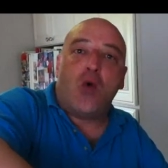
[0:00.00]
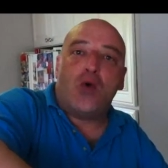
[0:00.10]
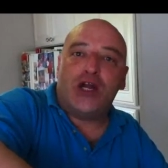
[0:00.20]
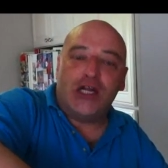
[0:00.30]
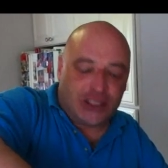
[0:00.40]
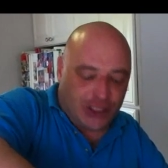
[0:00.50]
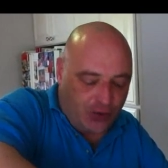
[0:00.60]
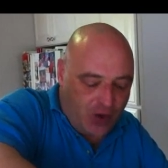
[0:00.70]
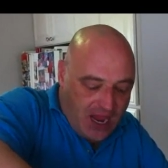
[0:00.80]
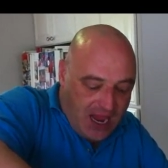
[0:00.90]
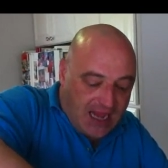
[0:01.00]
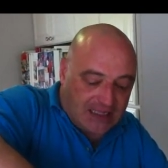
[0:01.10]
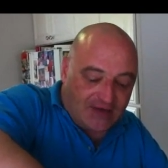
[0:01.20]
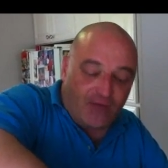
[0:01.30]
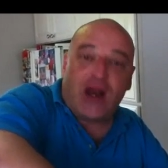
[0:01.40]
So what we're going to do
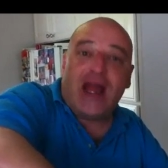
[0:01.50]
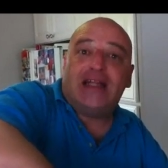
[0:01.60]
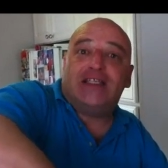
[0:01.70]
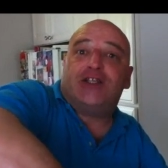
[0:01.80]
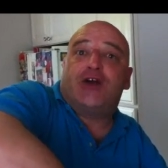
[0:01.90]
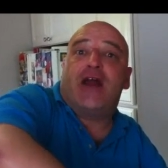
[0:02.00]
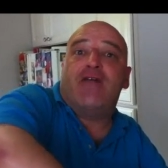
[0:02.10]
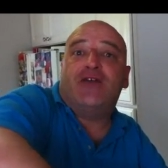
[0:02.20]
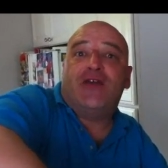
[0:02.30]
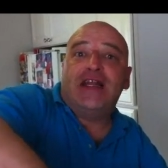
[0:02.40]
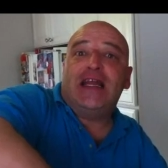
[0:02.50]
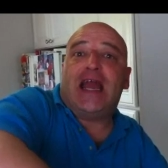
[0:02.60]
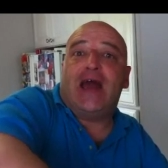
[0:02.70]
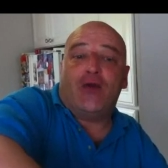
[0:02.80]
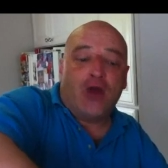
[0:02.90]
is I went ahead and stirred
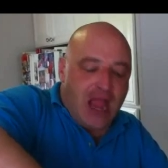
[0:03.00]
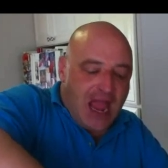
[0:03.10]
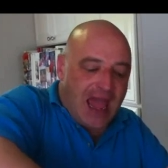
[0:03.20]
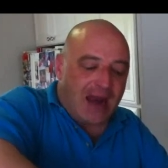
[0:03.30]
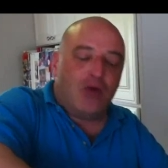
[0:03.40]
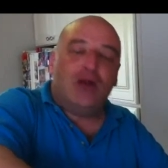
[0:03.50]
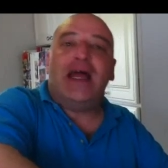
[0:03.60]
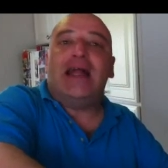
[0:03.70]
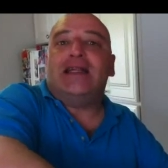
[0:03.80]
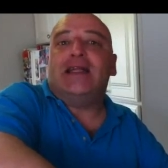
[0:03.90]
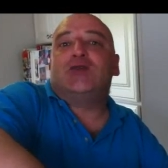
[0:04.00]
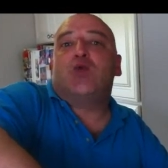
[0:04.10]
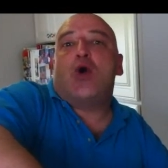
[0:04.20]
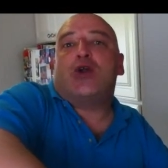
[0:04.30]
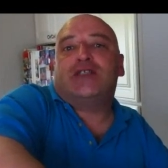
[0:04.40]
everything together, and I'm going to
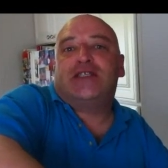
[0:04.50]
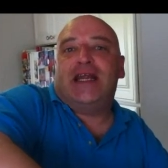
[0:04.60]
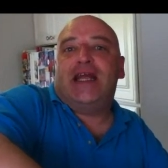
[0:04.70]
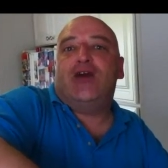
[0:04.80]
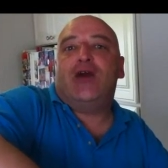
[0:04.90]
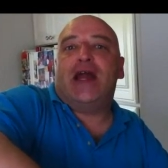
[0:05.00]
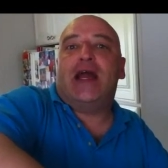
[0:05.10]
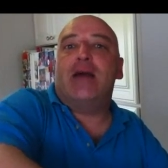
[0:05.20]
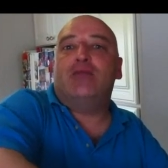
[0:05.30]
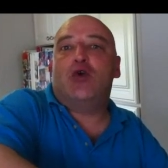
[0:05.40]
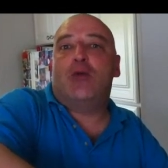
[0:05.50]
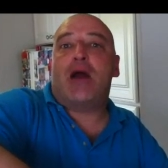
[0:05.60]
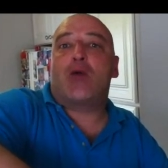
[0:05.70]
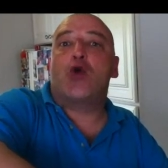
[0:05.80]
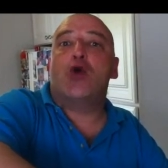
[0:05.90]
let this water sit here and
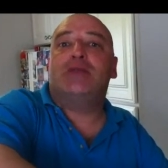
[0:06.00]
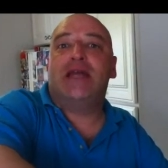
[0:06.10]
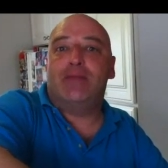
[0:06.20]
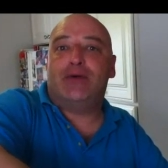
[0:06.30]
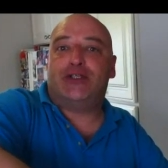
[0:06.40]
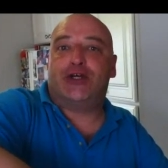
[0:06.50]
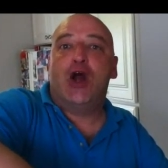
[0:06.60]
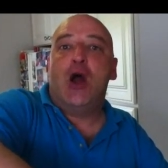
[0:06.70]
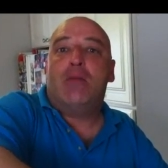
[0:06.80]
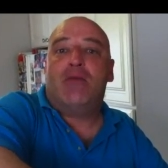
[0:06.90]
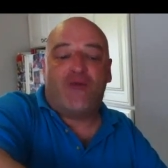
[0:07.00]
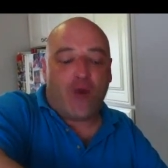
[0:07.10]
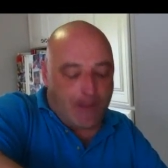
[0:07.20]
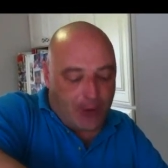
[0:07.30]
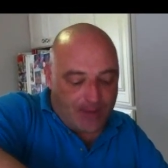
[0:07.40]
come to about room temperature
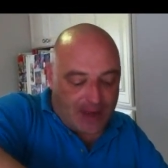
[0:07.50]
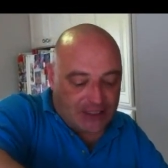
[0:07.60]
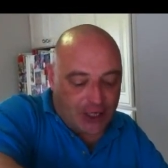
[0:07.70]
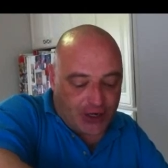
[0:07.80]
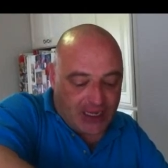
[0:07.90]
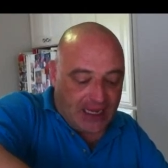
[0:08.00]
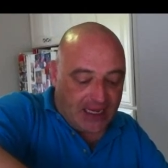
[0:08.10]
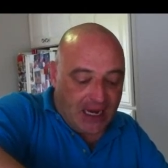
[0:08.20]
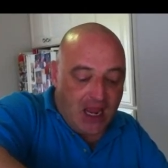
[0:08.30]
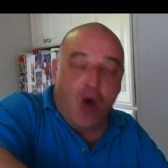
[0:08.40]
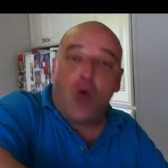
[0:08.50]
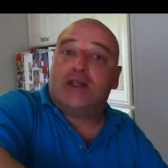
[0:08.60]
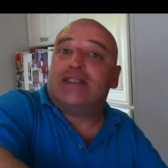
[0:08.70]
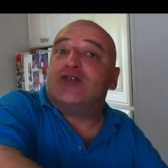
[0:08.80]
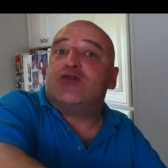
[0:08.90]
before I put my turkey in.
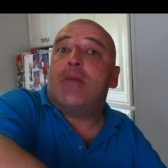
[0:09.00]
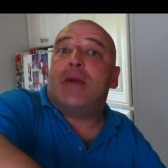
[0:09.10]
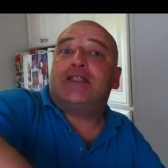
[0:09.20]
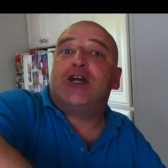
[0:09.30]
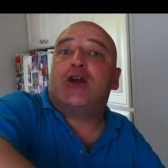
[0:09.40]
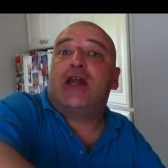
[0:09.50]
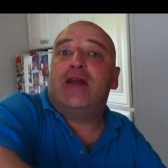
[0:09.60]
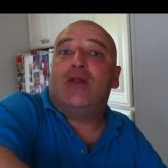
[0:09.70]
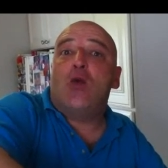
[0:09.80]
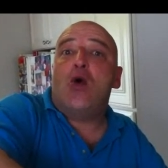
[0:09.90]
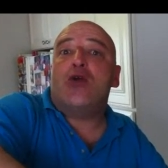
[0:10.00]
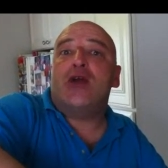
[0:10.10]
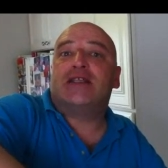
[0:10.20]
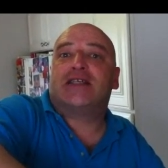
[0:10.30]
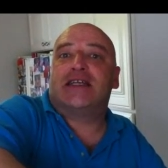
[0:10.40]
Once I drop my turkey in the
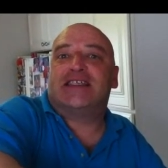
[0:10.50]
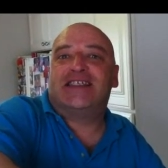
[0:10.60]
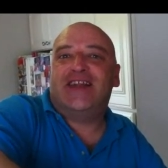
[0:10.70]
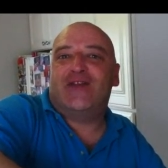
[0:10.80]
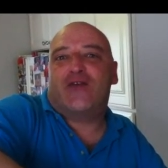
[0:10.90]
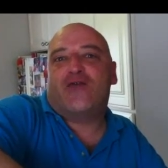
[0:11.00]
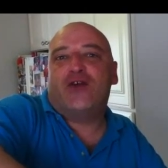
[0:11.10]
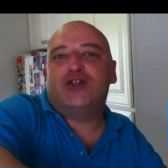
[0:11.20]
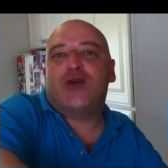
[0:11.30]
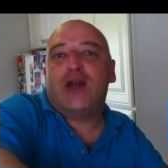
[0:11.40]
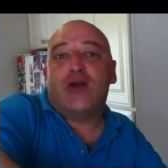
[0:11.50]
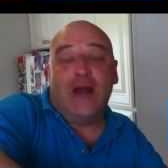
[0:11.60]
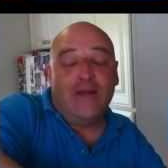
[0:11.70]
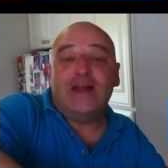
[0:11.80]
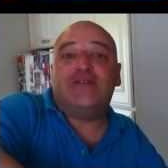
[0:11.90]
water, it's going to sit in the
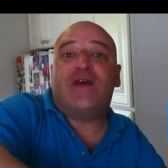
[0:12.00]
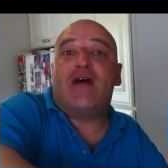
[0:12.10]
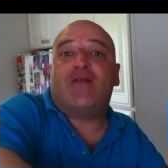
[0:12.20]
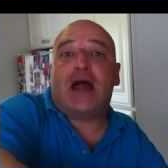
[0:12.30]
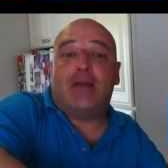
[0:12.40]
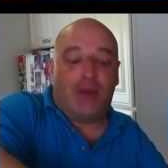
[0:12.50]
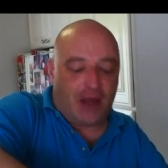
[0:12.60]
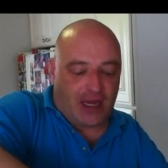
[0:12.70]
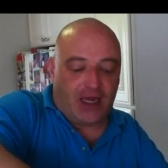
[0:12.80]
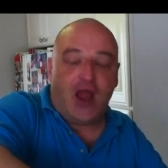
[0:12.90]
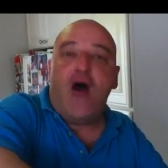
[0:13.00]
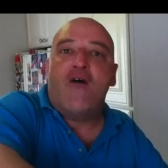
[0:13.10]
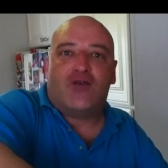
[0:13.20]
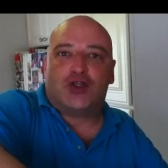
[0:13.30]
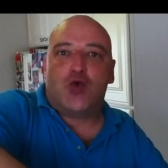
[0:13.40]
refrigerator in this 5-gallon bucket
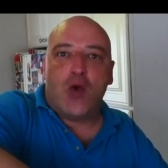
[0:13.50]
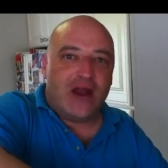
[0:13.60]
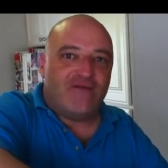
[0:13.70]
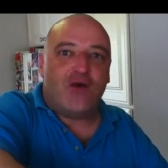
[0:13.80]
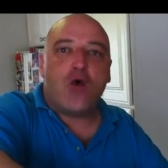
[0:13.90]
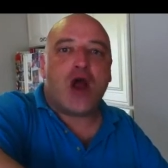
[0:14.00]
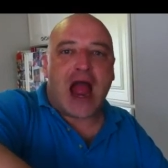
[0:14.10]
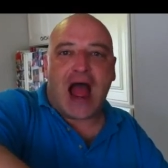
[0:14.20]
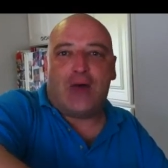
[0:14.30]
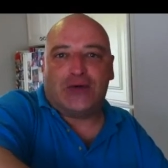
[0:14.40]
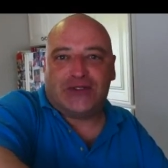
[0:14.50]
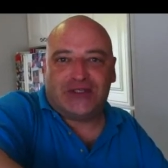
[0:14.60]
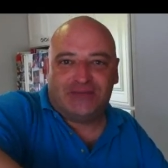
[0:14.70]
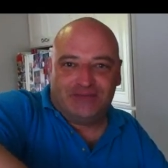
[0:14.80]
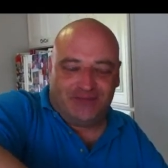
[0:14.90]
for 24
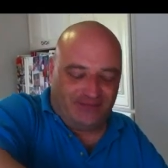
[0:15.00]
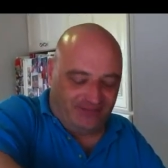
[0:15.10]
hours.